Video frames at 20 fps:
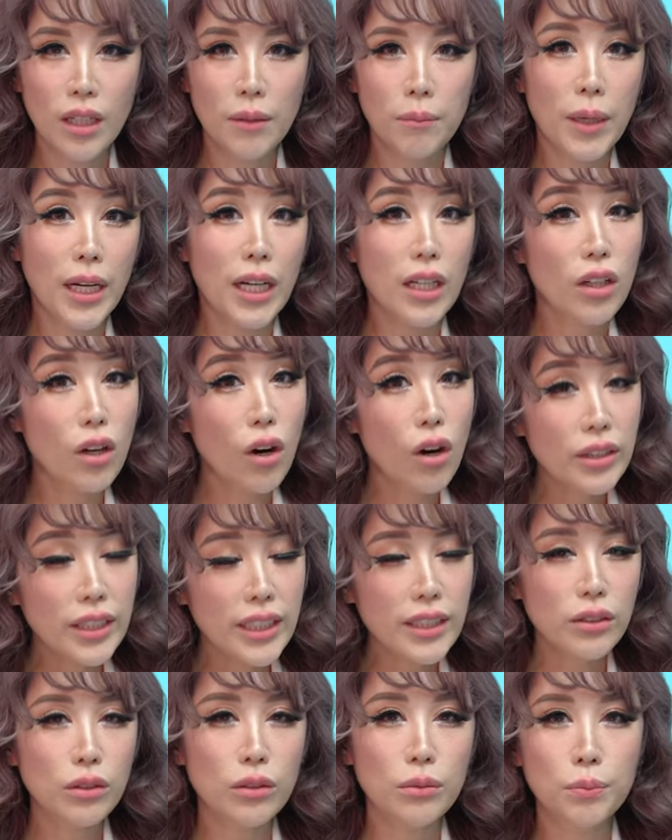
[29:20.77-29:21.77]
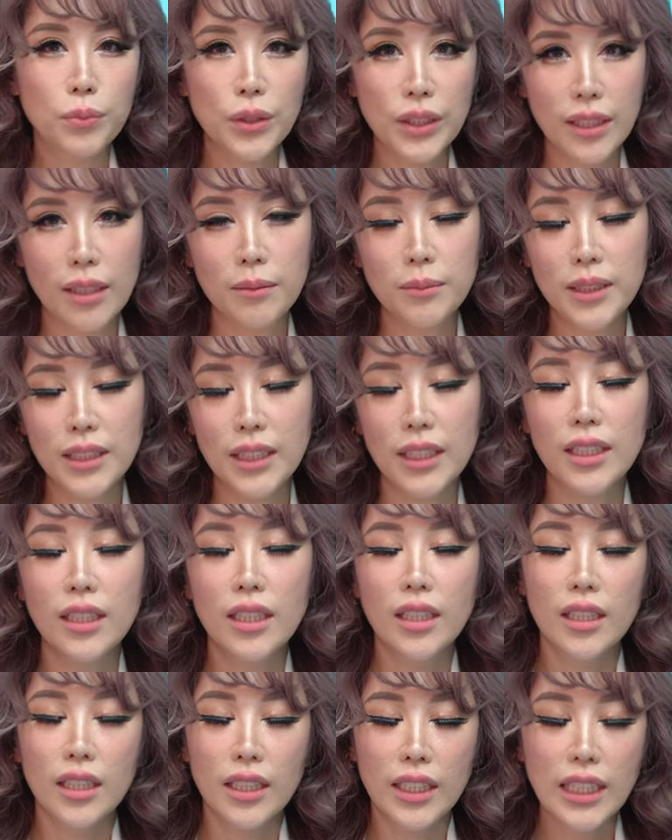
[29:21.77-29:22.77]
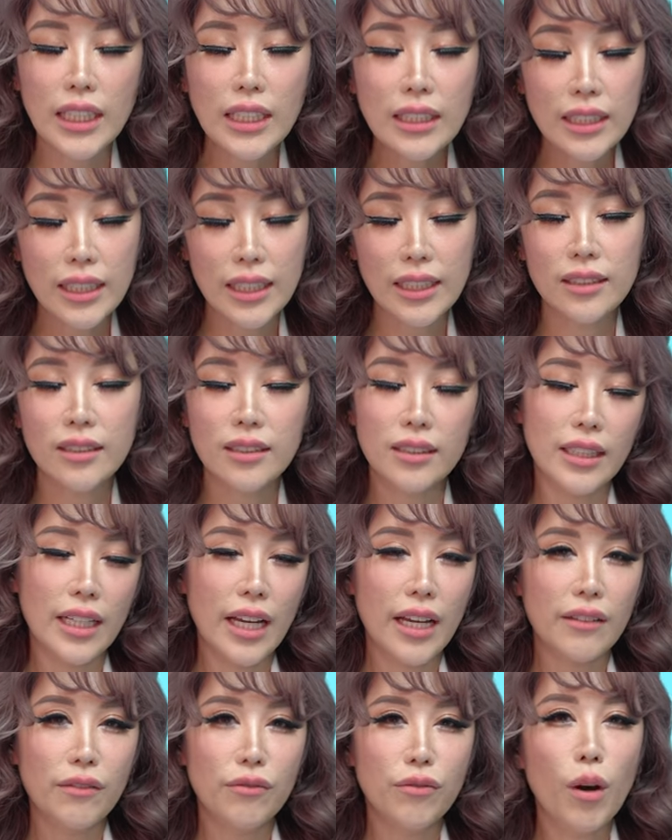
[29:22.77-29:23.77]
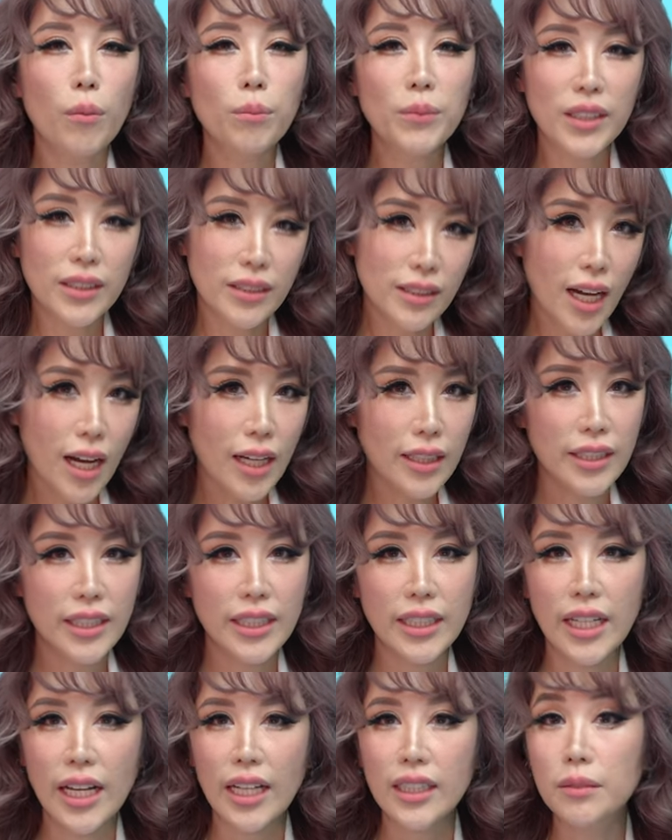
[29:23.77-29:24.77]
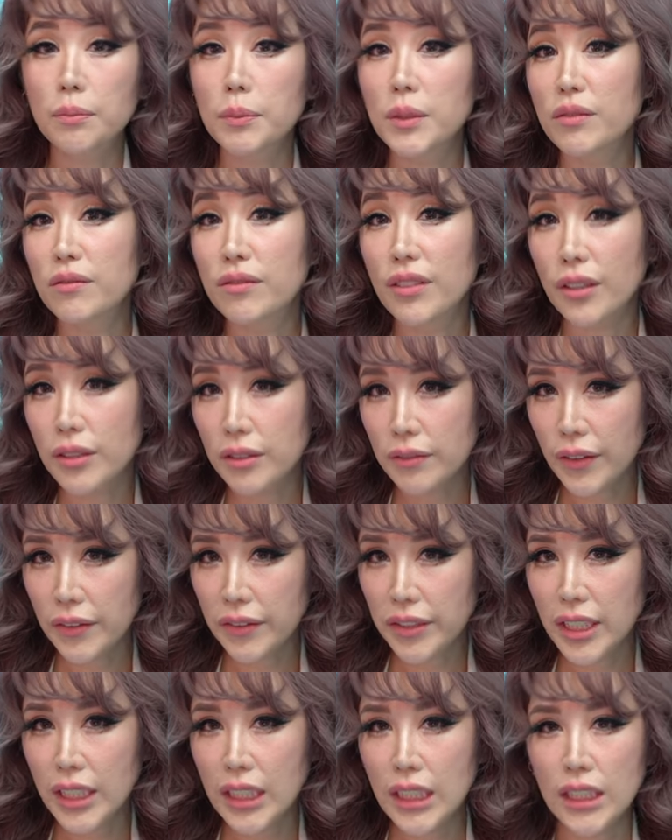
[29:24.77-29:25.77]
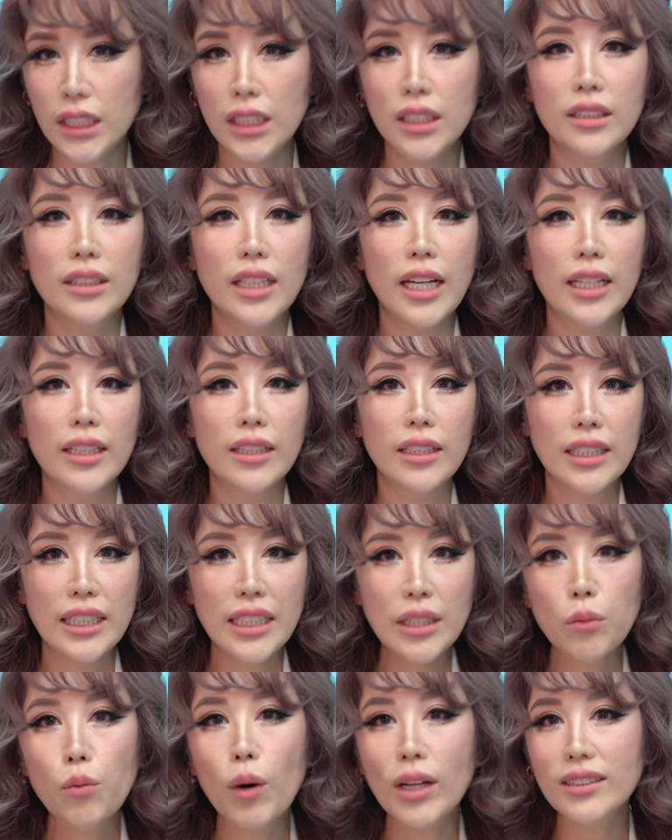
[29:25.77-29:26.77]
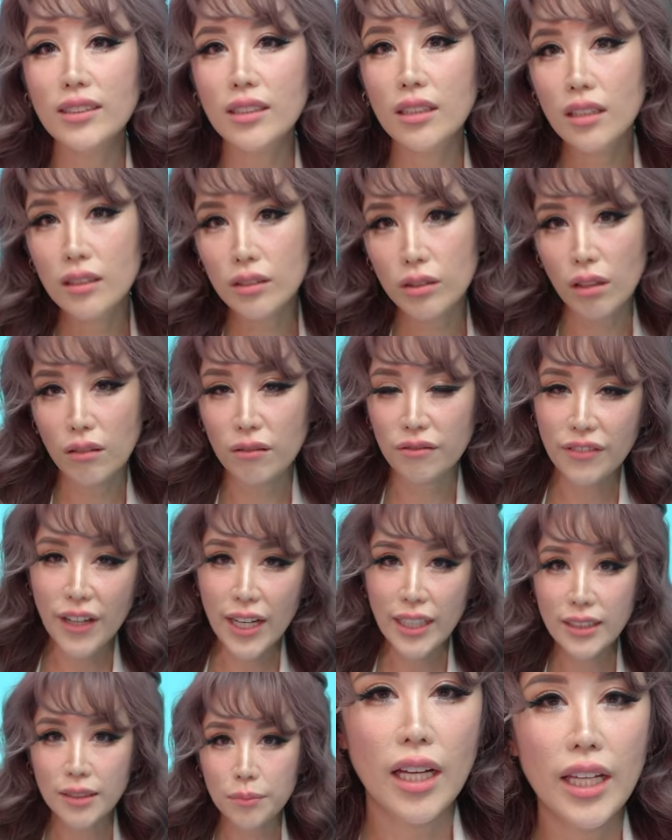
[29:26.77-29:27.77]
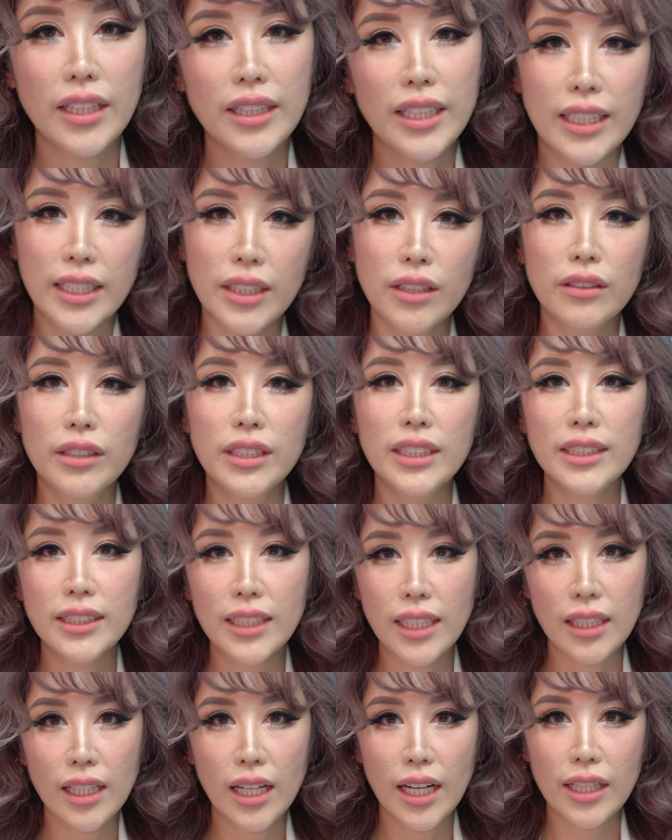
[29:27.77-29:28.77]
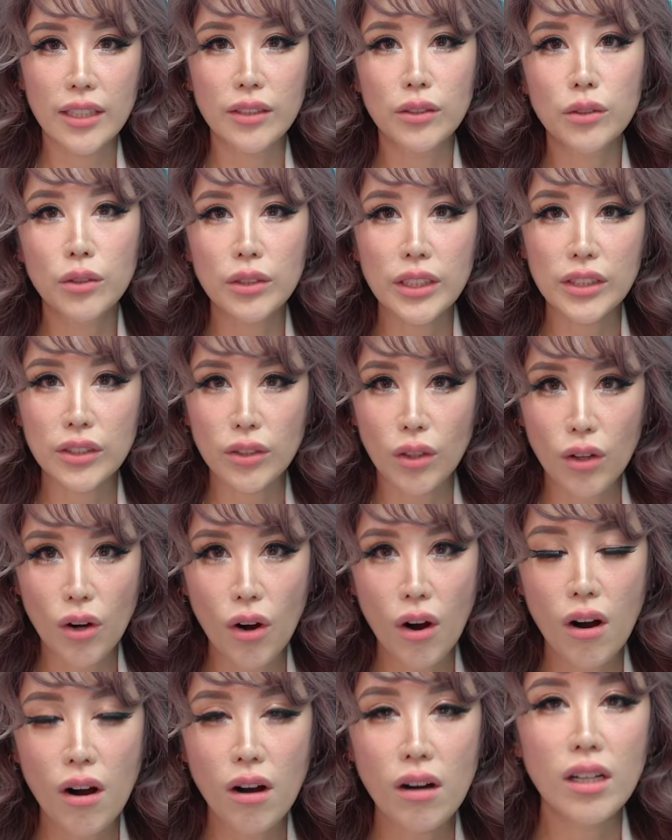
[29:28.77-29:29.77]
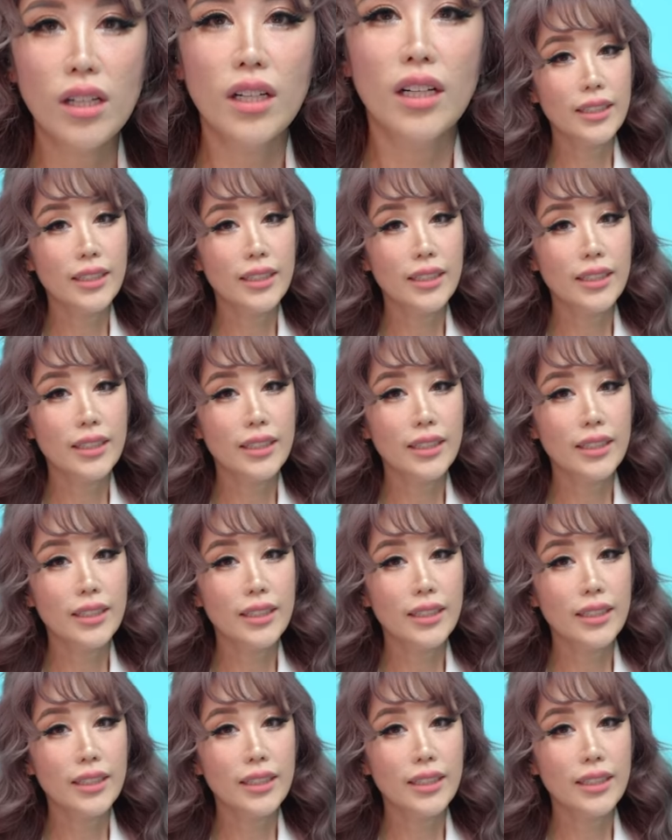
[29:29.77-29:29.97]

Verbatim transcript: But according to Pritam Singh, he thinks that from the start, he has been very, very clear that he wants her to confess and that he already said, like, you know, it's your call.